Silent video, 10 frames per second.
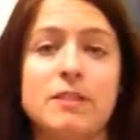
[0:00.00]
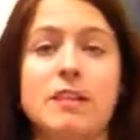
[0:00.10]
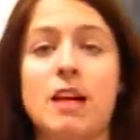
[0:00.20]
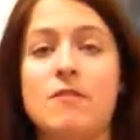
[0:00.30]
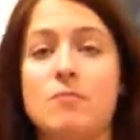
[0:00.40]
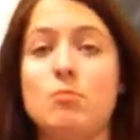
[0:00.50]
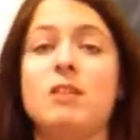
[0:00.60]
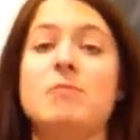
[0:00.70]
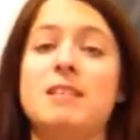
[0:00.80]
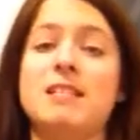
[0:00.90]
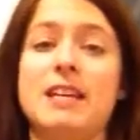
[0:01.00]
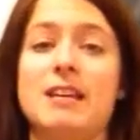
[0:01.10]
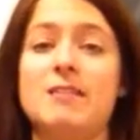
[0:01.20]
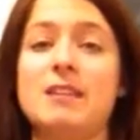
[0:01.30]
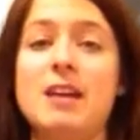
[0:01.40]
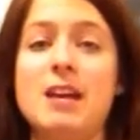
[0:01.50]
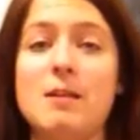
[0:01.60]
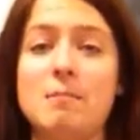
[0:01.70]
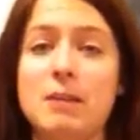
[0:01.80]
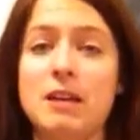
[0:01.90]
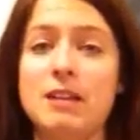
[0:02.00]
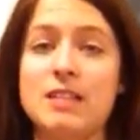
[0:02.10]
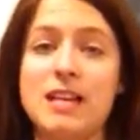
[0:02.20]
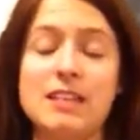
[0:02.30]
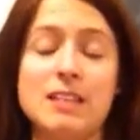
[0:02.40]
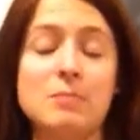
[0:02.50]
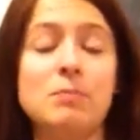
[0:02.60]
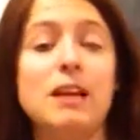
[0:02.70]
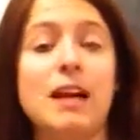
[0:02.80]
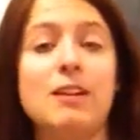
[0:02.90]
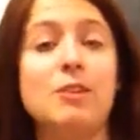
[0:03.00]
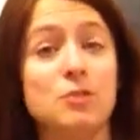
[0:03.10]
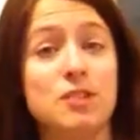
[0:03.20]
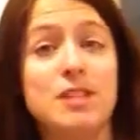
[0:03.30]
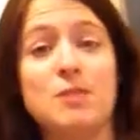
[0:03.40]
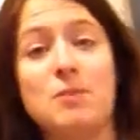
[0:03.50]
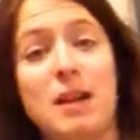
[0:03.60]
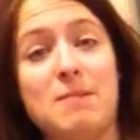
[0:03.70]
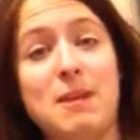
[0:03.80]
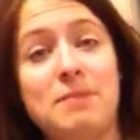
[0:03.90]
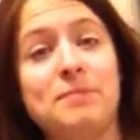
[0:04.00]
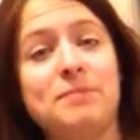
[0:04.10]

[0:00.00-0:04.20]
to cover more of my skin, because as I explain, you'll see what I mean.